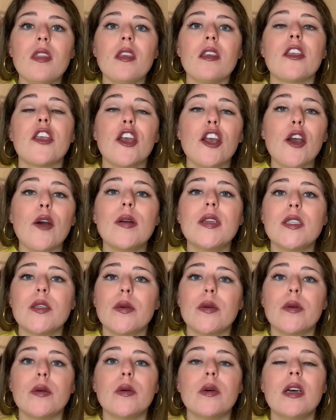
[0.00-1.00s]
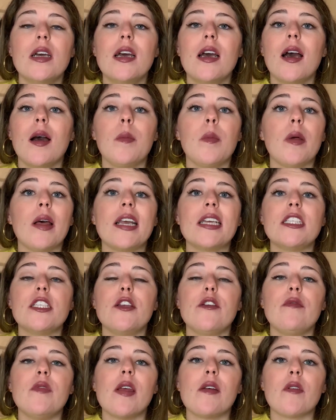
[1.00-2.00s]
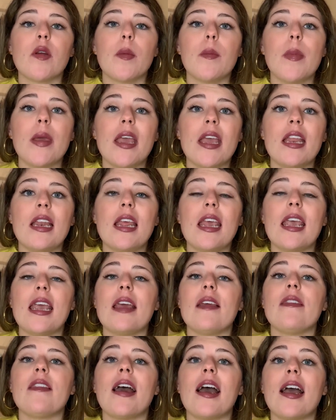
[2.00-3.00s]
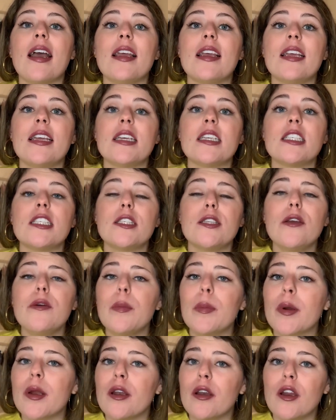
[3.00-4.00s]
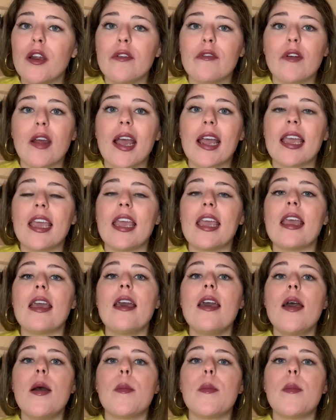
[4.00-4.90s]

you're going to a place you've never been, and that is super nerve-wracking,